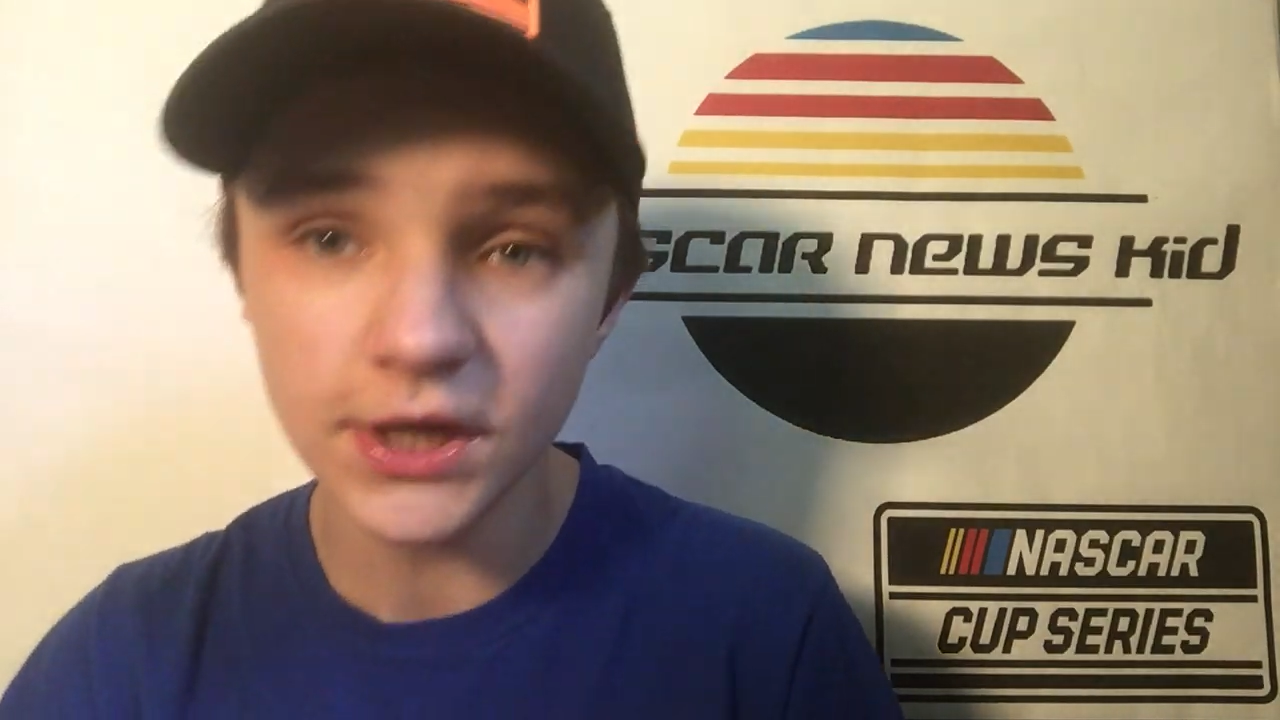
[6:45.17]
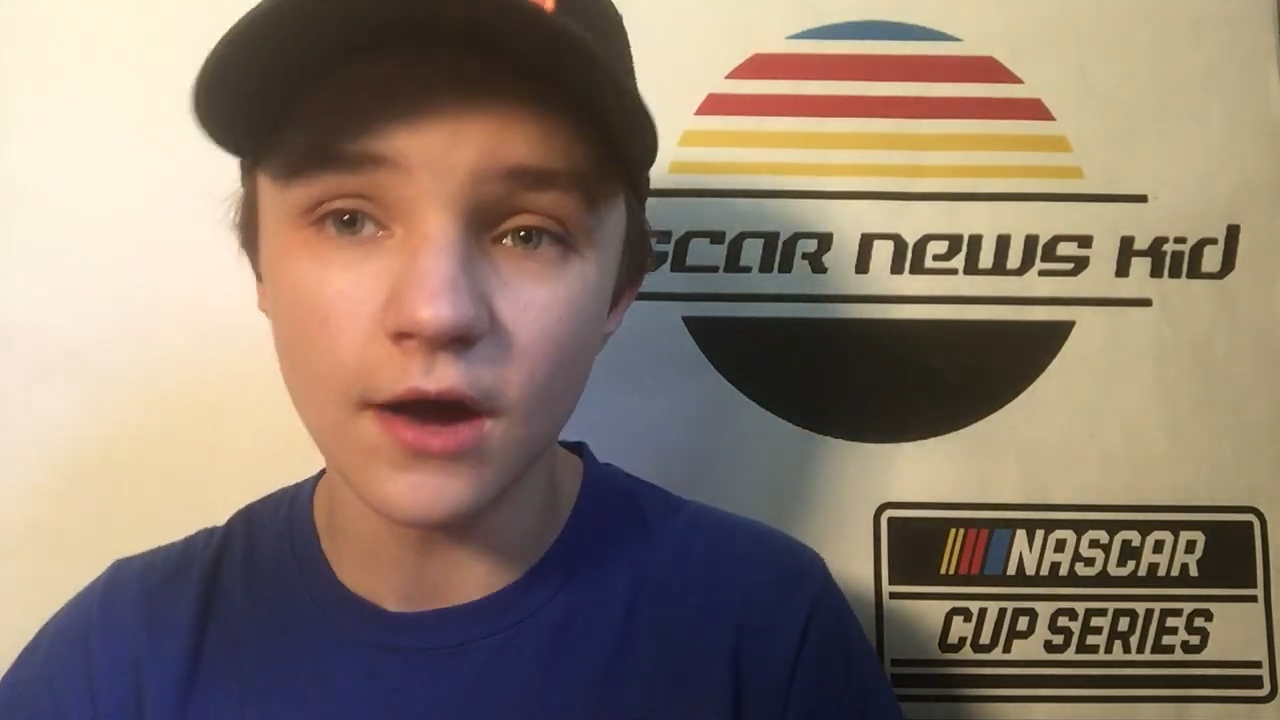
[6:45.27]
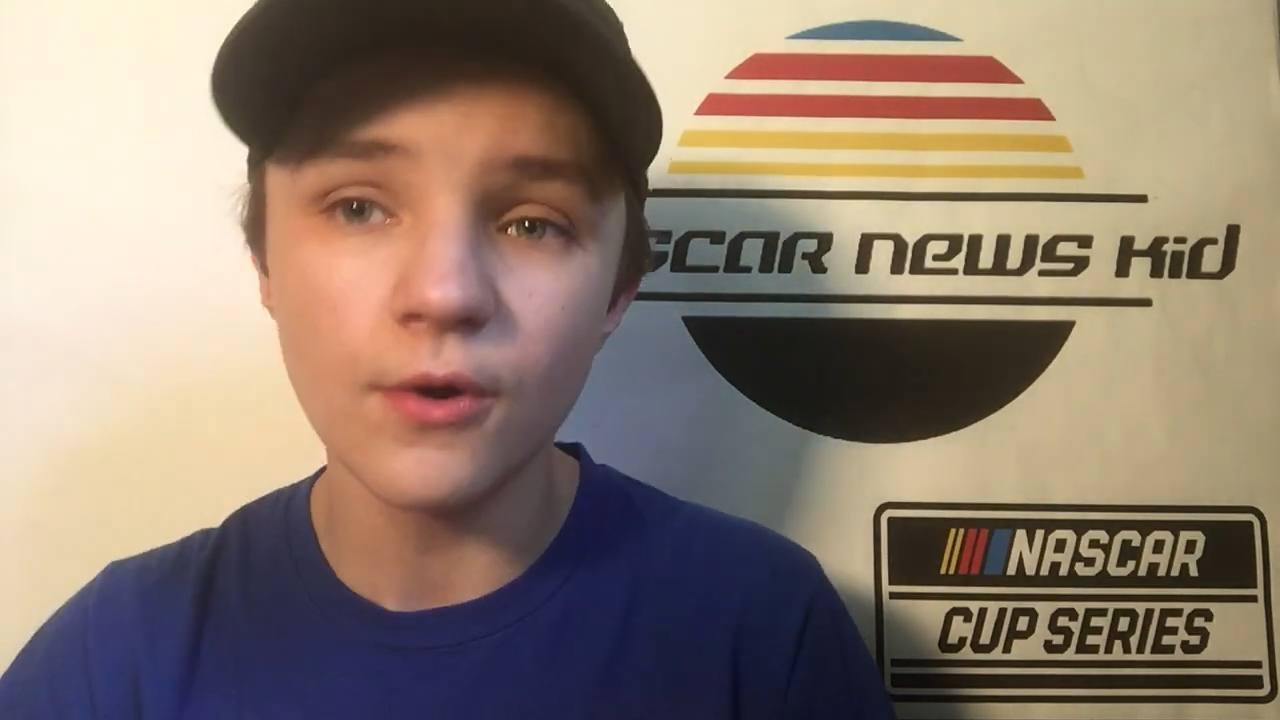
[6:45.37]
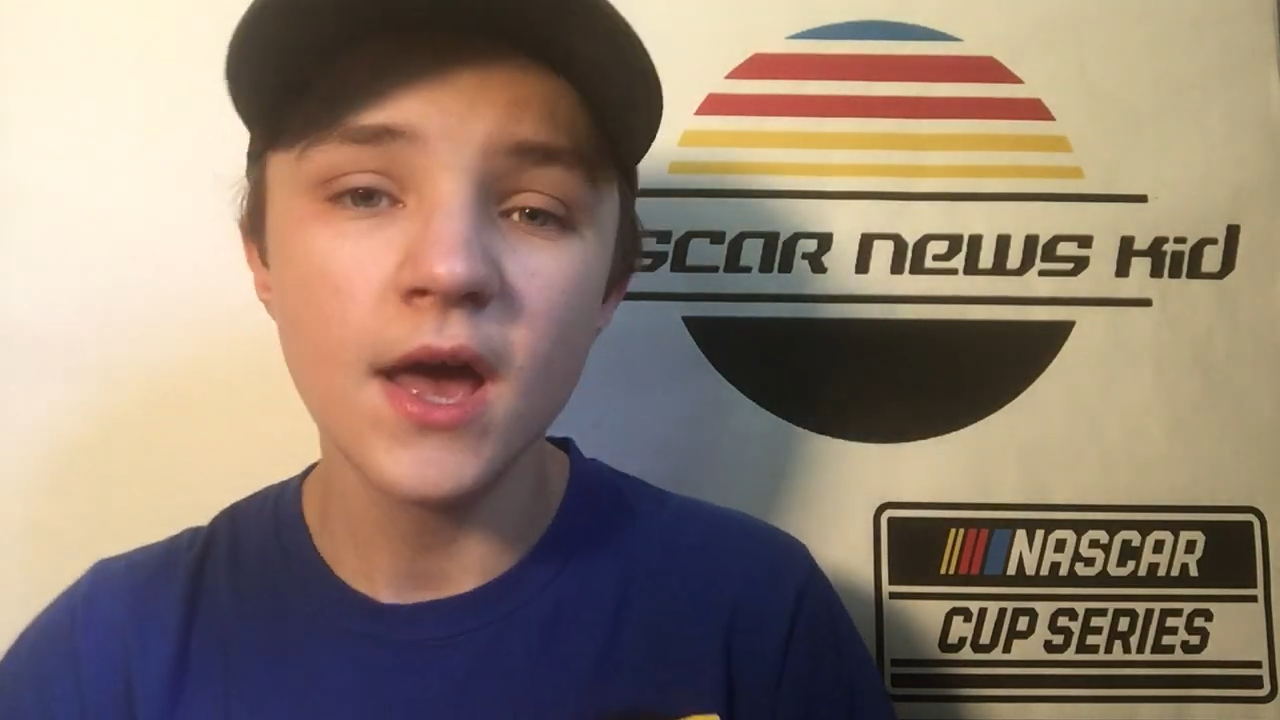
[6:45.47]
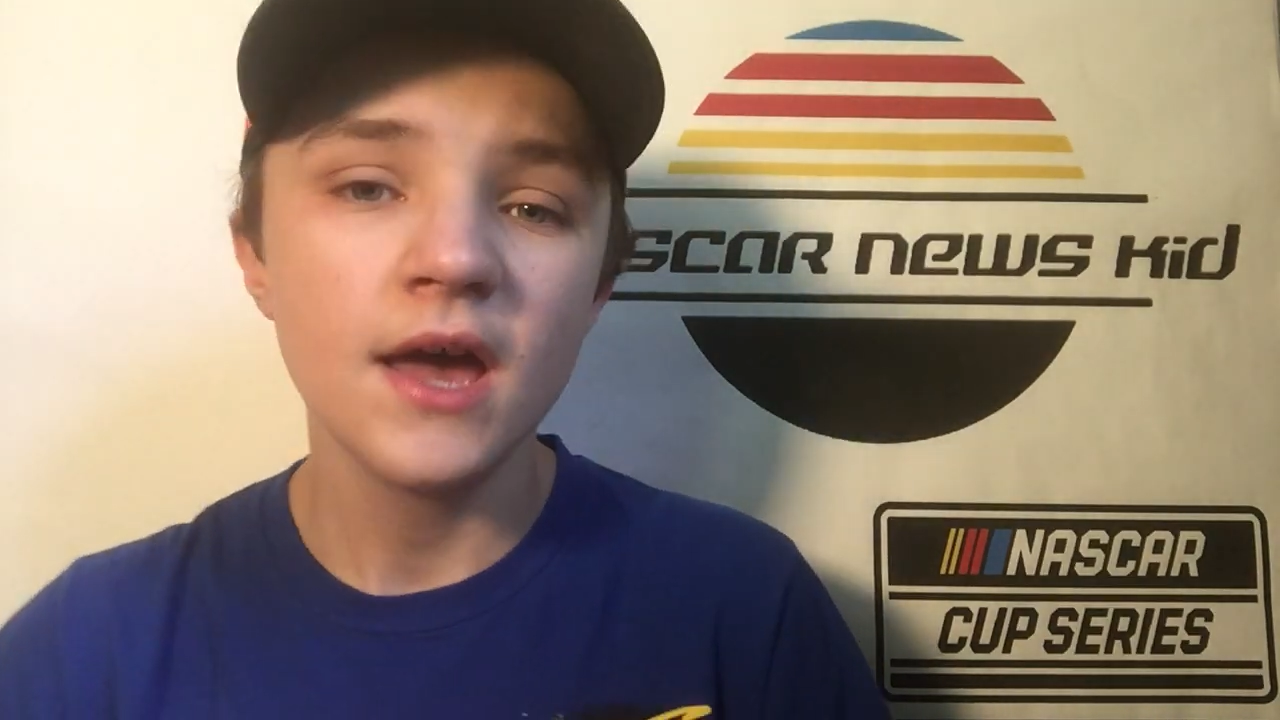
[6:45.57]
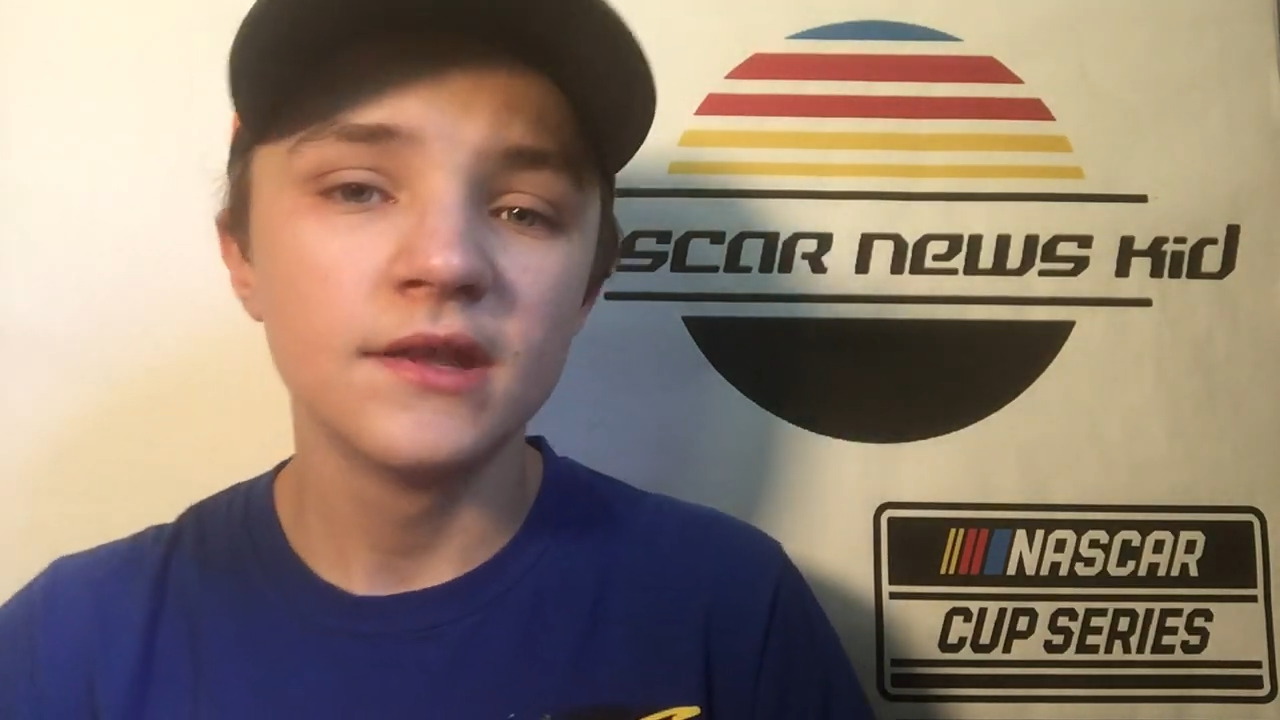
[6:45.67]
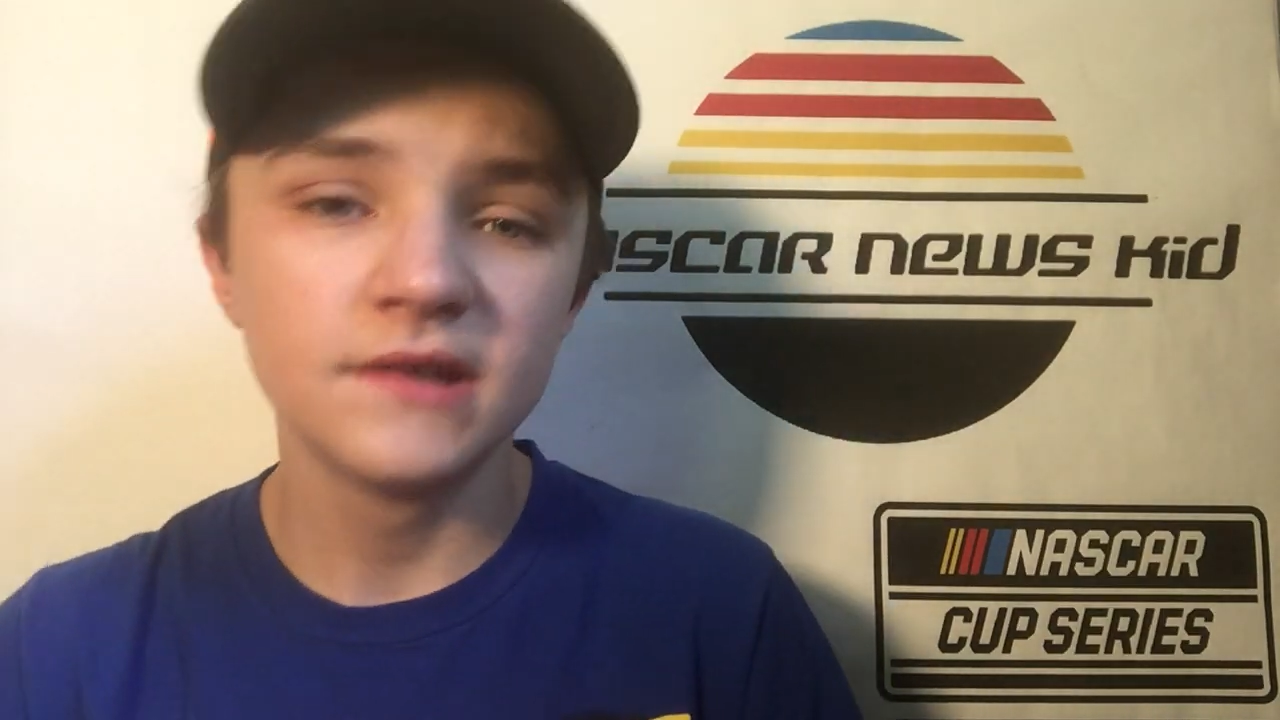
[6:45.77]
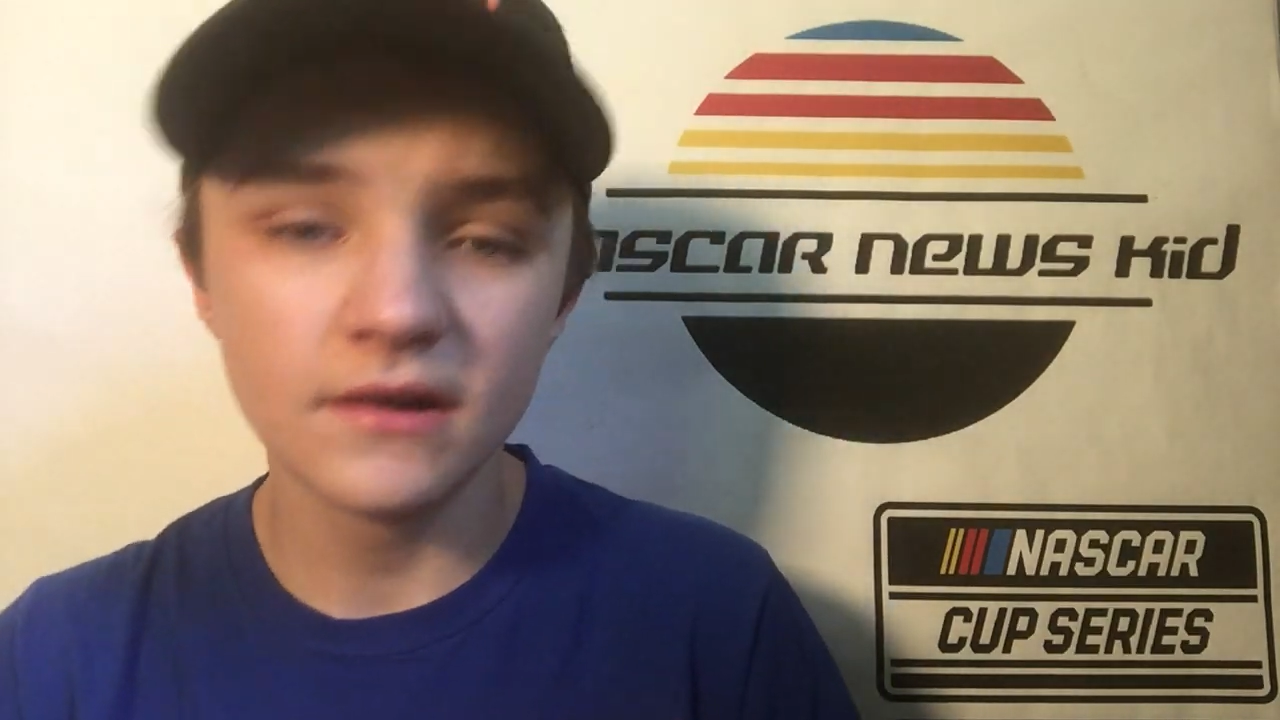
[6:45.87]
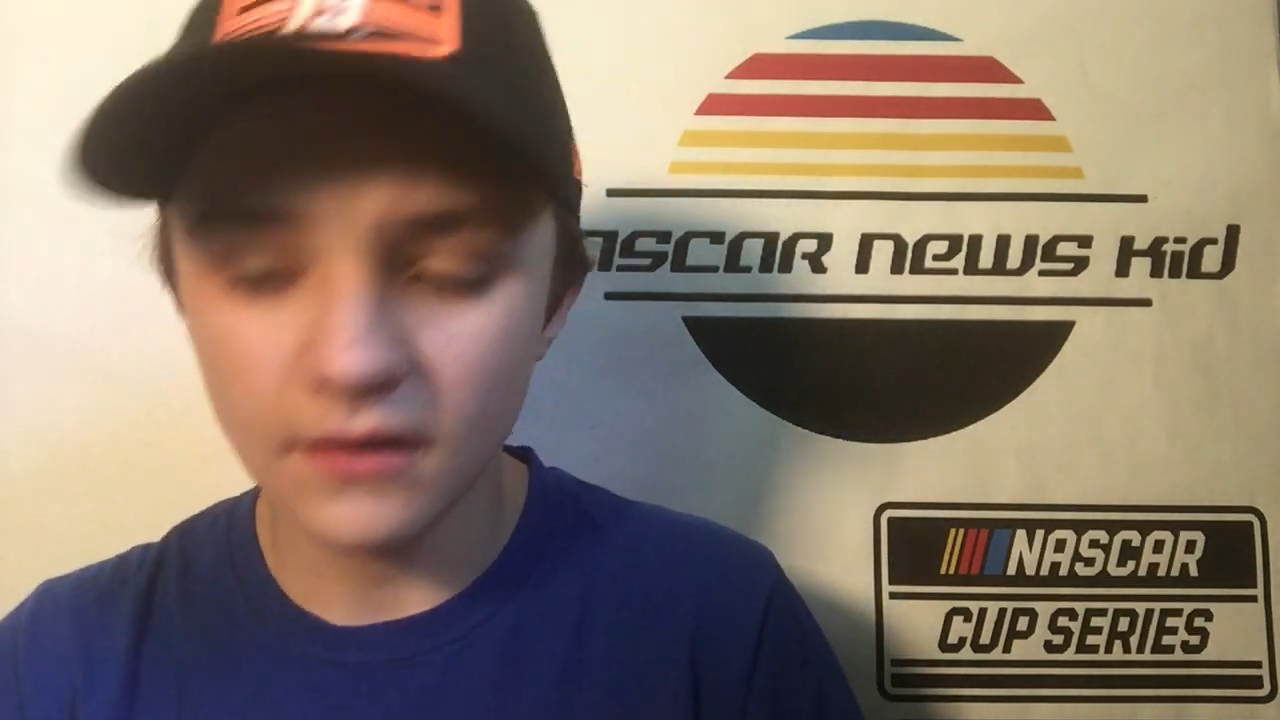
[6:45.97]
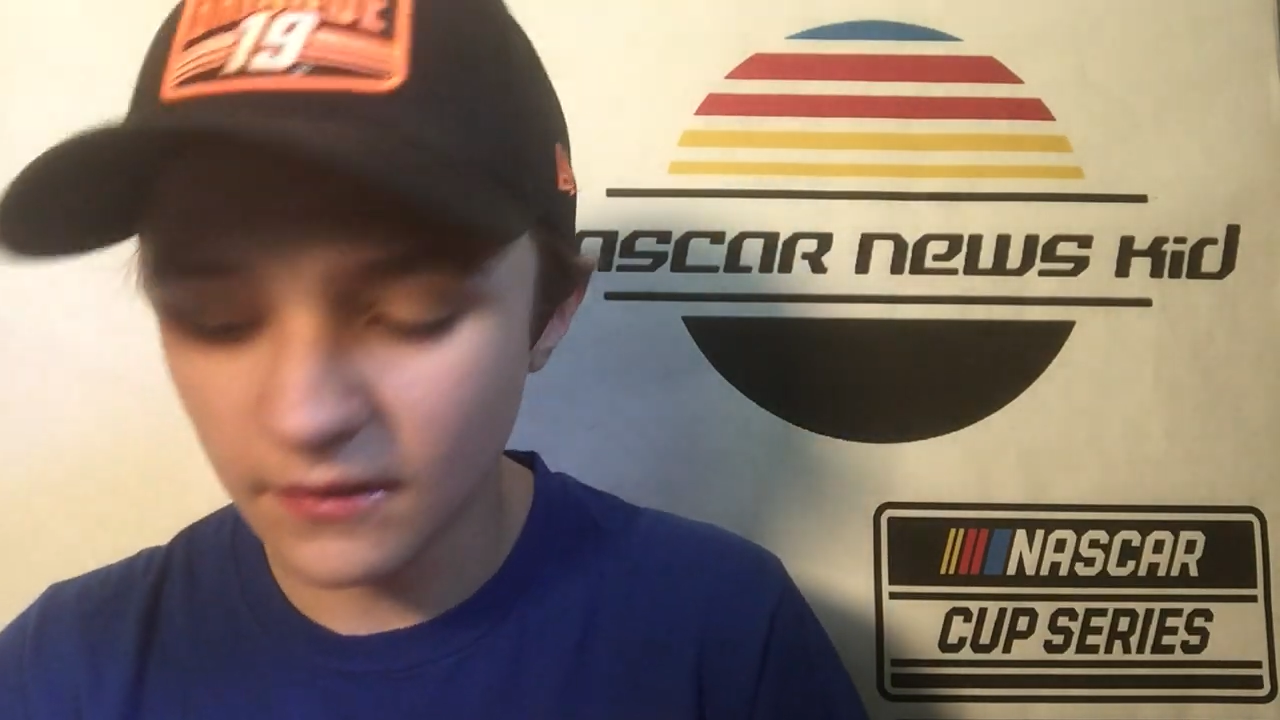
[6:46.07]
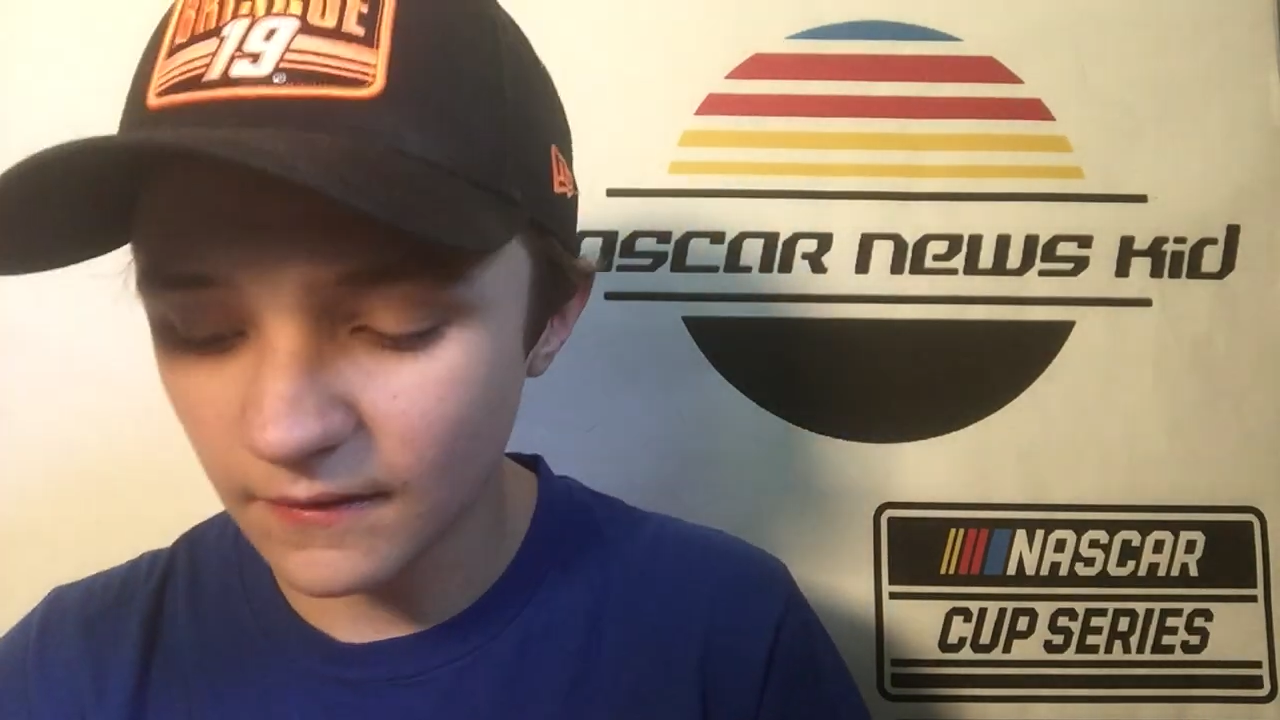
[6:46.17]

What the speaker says: go to